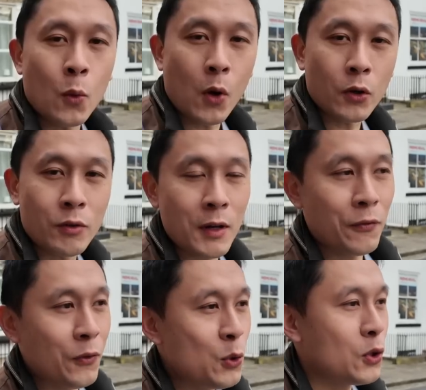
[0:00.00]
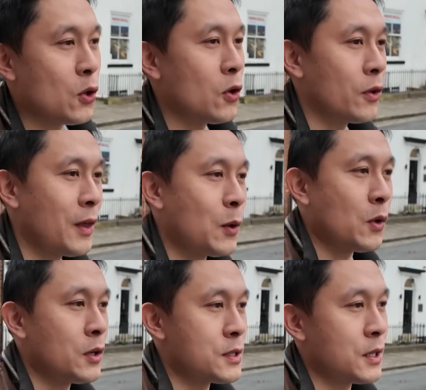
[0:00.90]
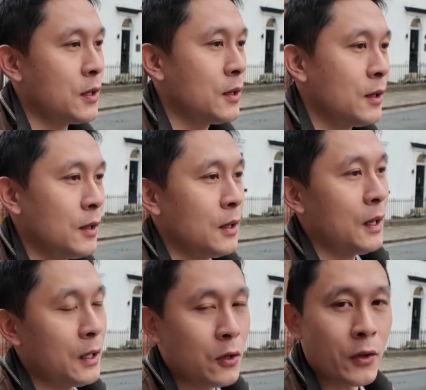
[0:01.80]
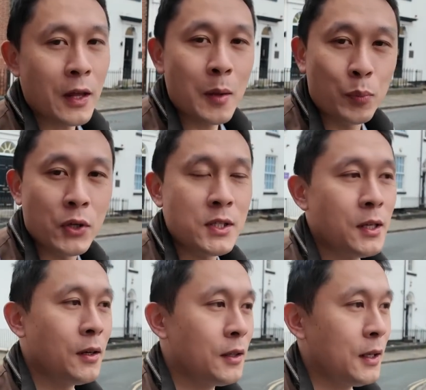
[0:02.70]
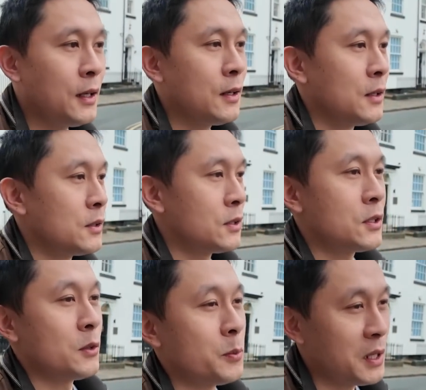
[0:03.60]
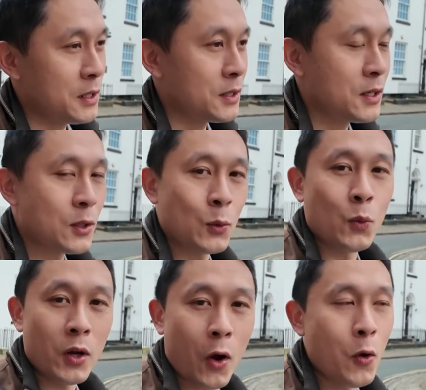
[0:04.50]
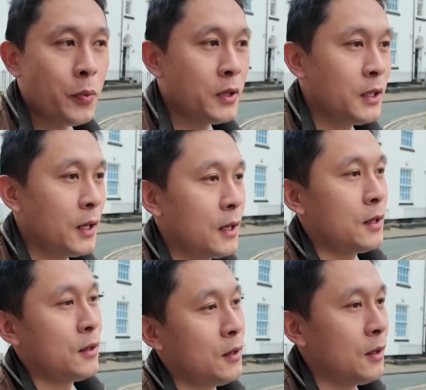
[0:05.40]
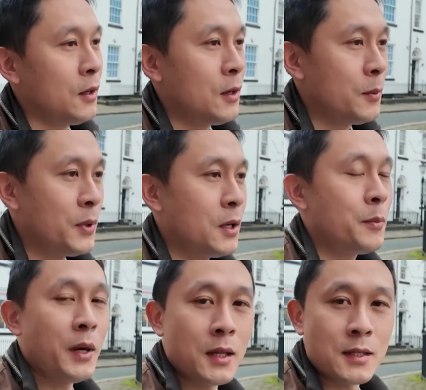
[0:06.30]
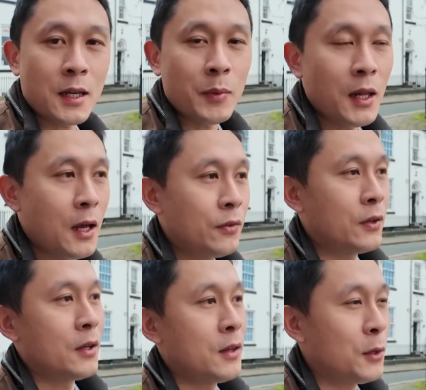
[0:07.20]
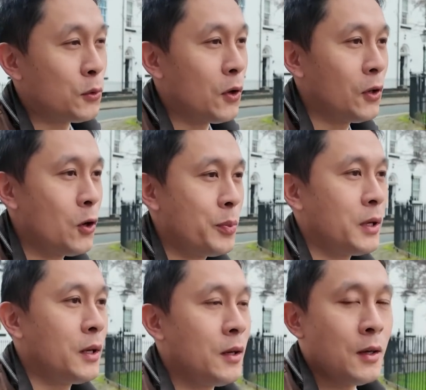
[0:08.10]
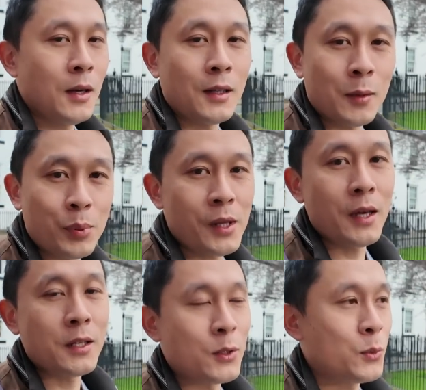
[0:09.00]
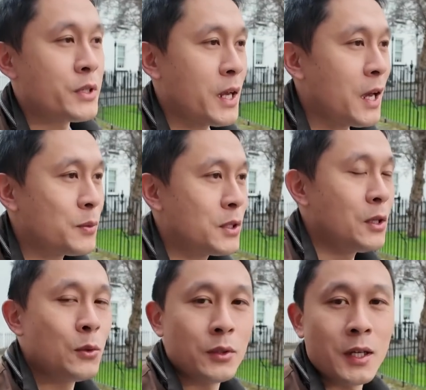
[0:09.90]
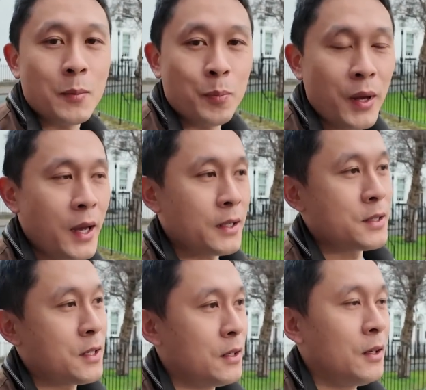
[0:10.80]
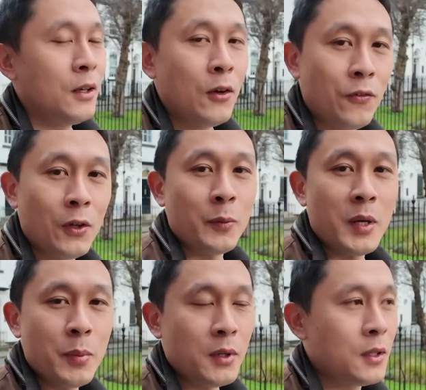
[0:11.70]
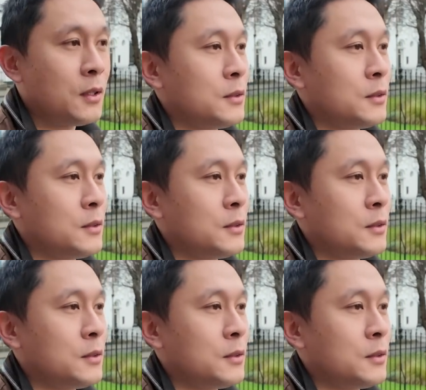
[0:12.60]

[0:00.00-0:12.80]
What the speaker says: What a great food court that was. I got there pretty early, so some of the places weren't open yet. But by the time I left, they were all open and the place was absolutely packed, full of people.